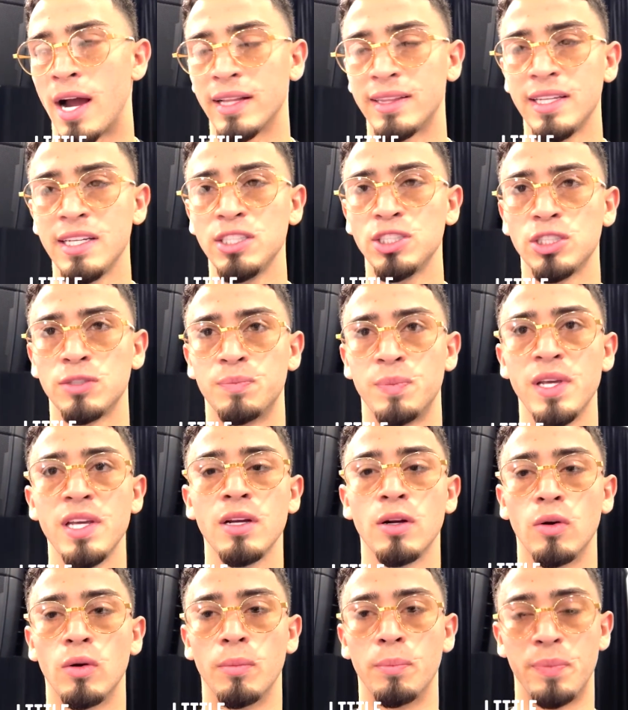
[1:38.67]
I think just
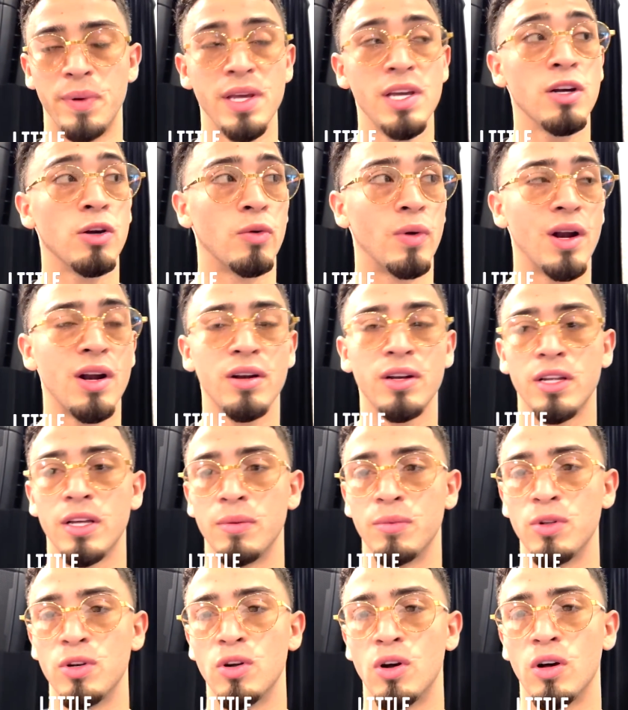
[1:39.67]
being around
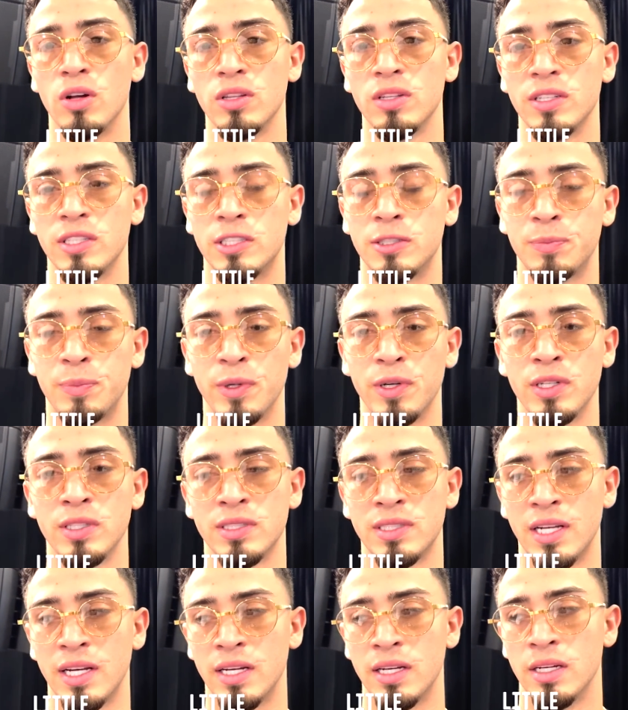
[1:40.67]
him, you know, all the
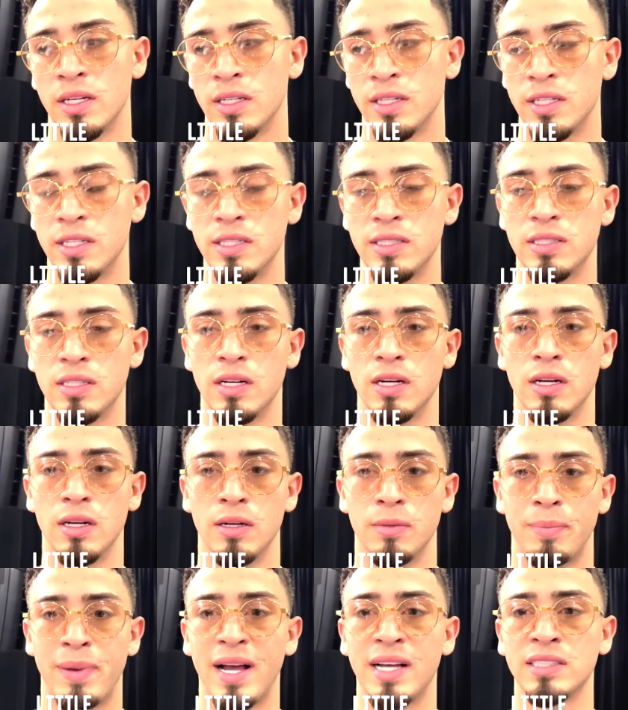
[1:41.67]
experience that he's
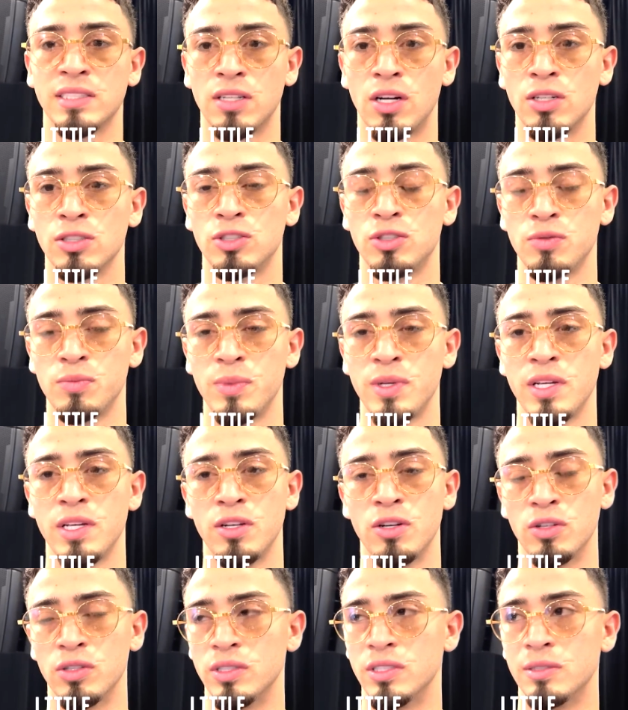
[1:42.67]
passed on to me, you
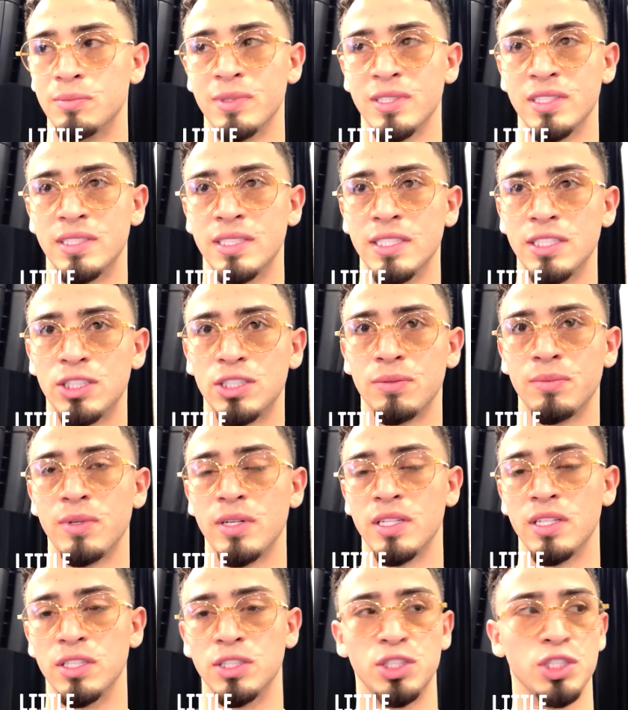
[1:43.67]
know, he's been teaching me
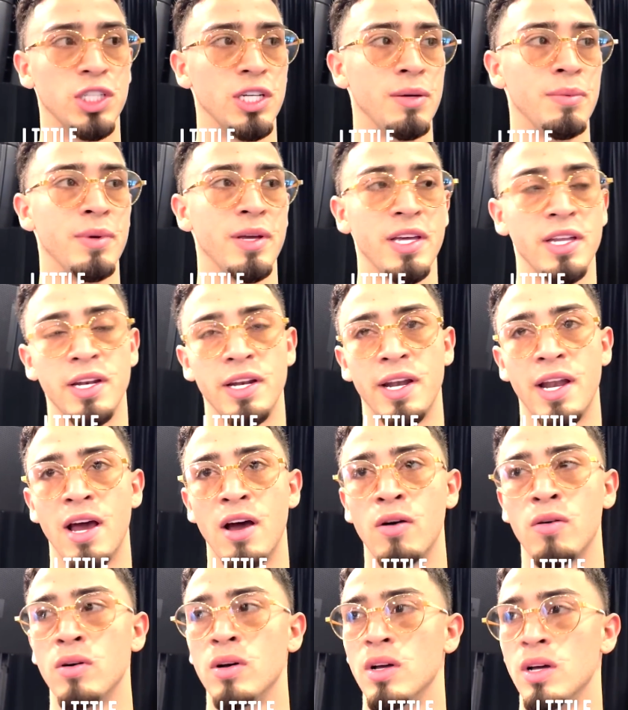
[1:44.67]
in the gym, in and
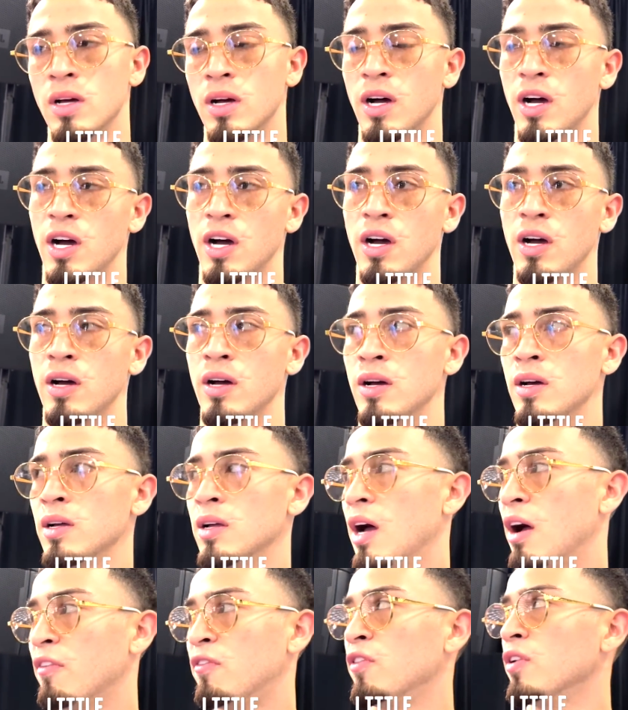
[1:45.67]
out. I
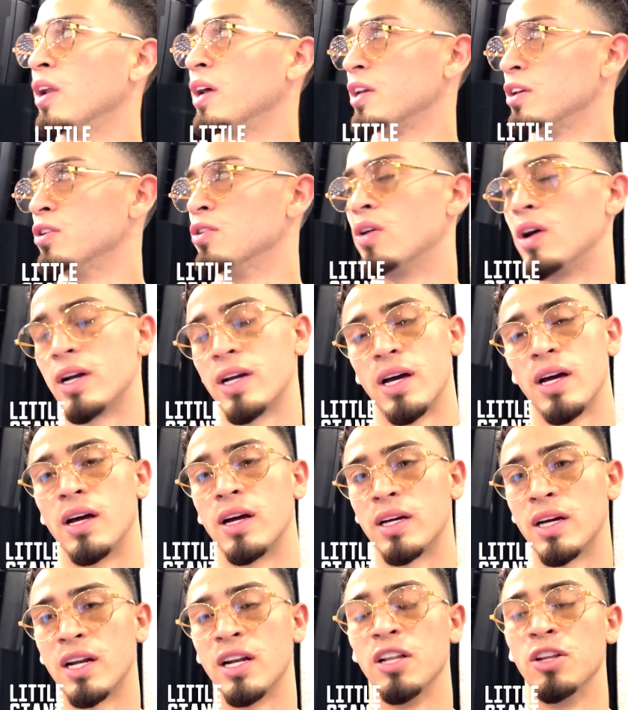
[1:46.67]
feel like, you know, I
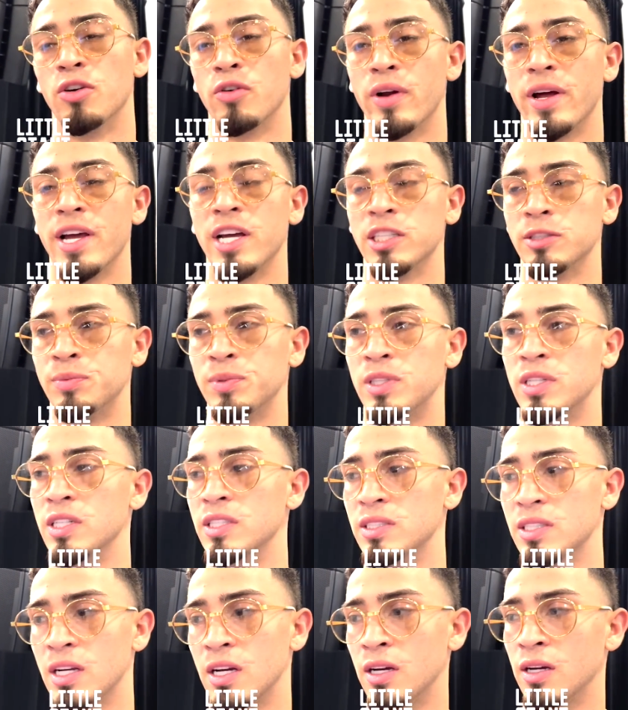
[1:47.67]
got a little edge
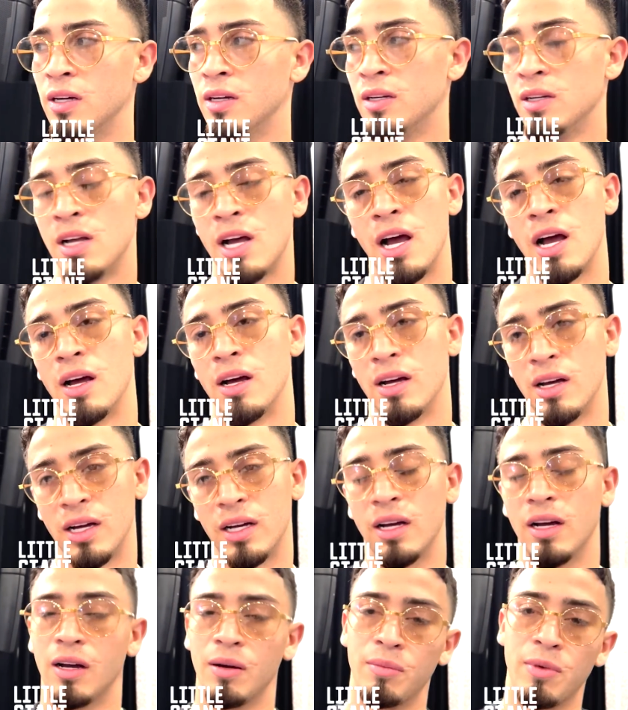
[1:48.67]
because
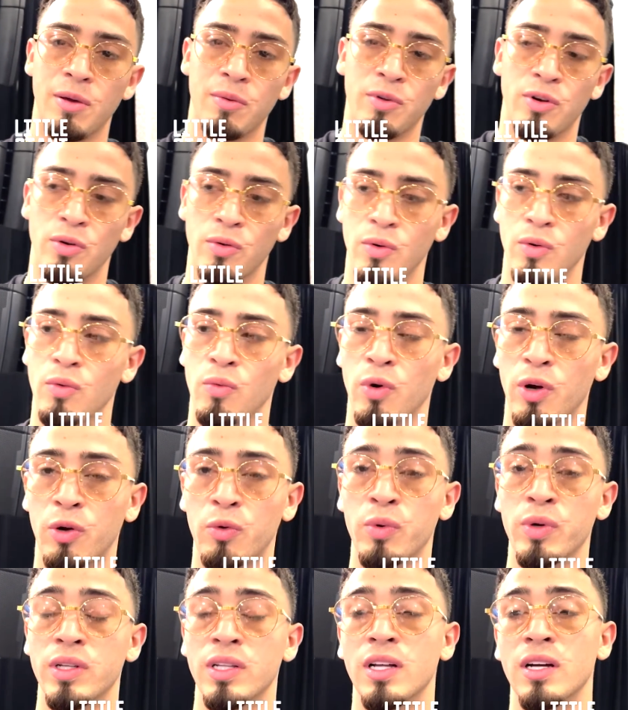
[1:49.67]
I'm able to work
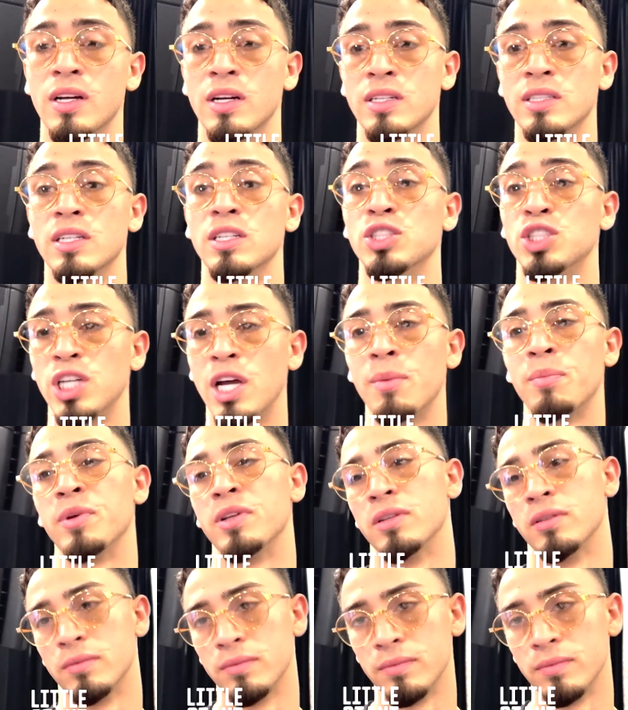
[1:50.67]
with a champion.